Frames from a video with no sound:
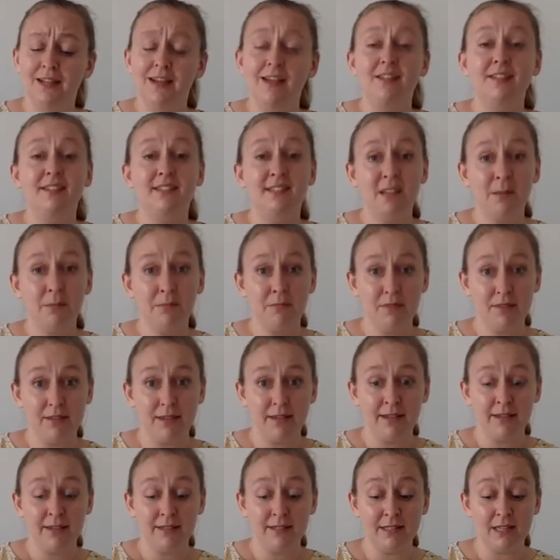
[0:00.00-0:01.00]
Some
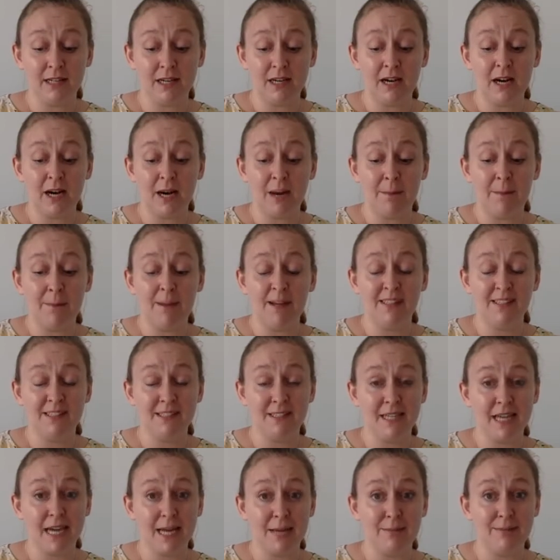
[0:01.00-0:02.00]
things are
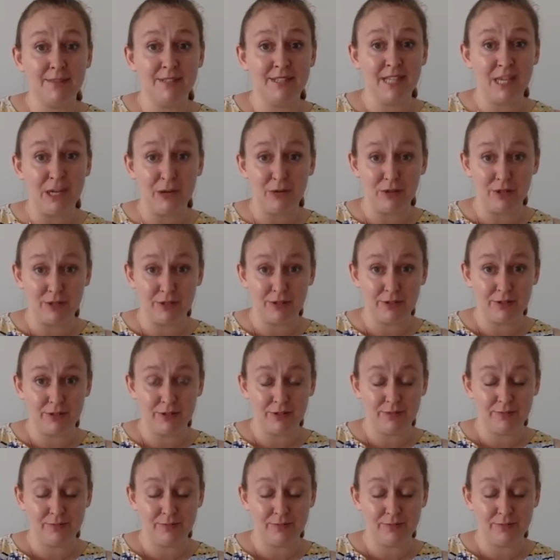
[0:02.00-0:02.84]
best kept secret."